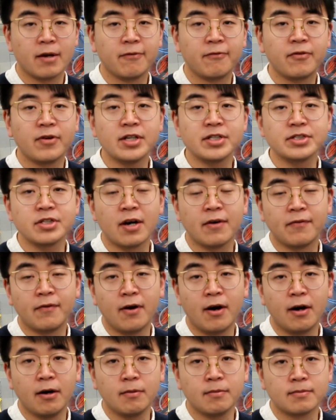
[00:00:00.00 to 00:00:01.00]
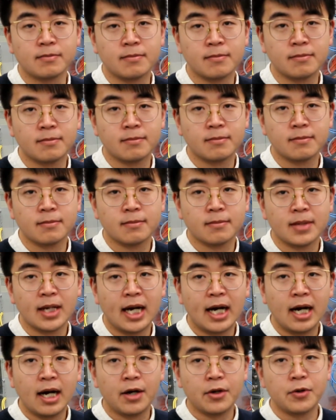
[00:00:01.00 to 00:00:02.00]
First of all,
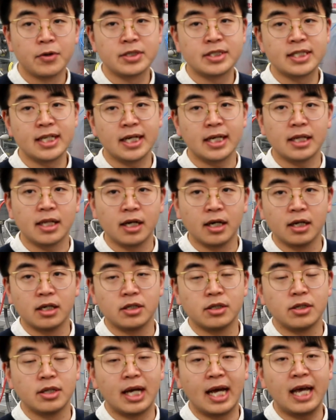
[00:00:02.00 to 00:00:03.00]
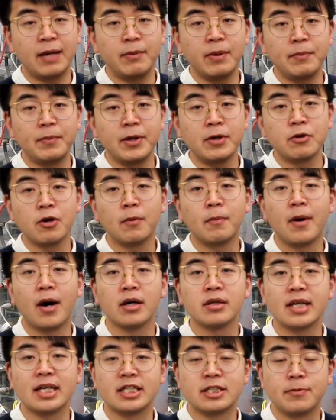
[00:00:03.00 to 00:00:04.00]
you see the ABB
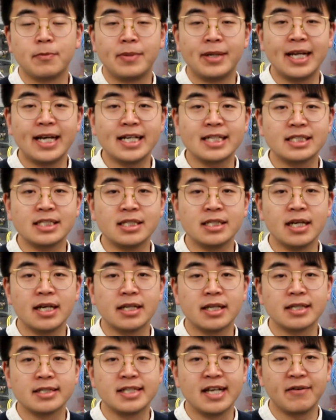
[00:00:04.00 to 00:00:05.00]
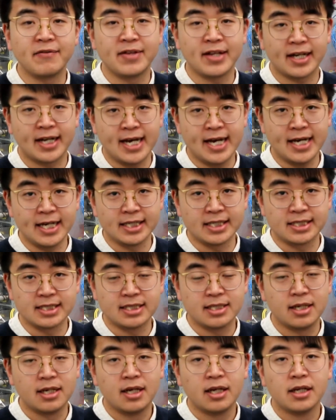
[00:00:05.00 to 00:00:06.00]
robot is placed in the safety case.
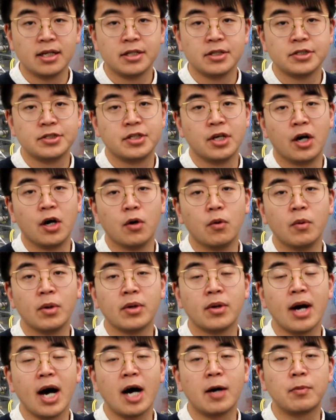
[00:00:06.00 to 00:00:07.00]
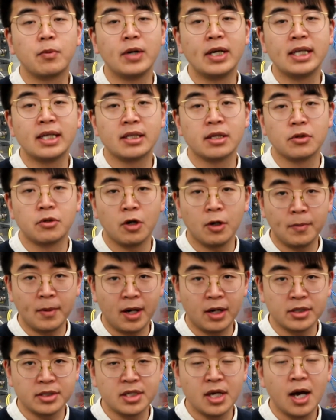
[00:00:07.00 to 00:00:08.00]
So when you're operating the
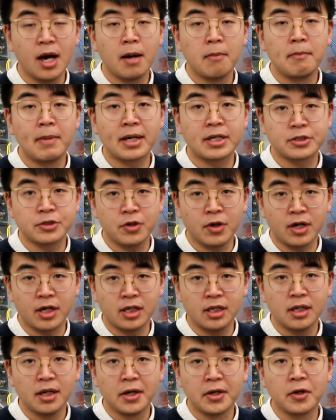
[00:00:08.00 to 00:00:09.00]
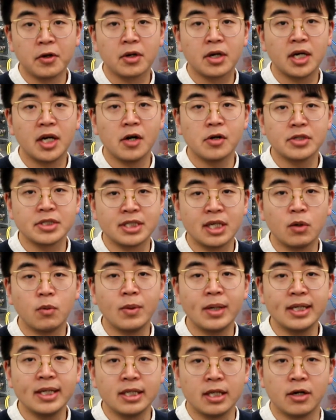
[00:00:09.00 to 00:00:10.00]
robot, make sure you close the
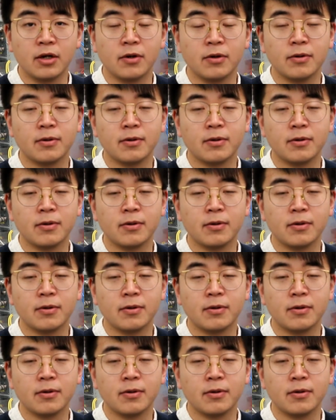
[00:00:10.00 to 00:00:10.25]
window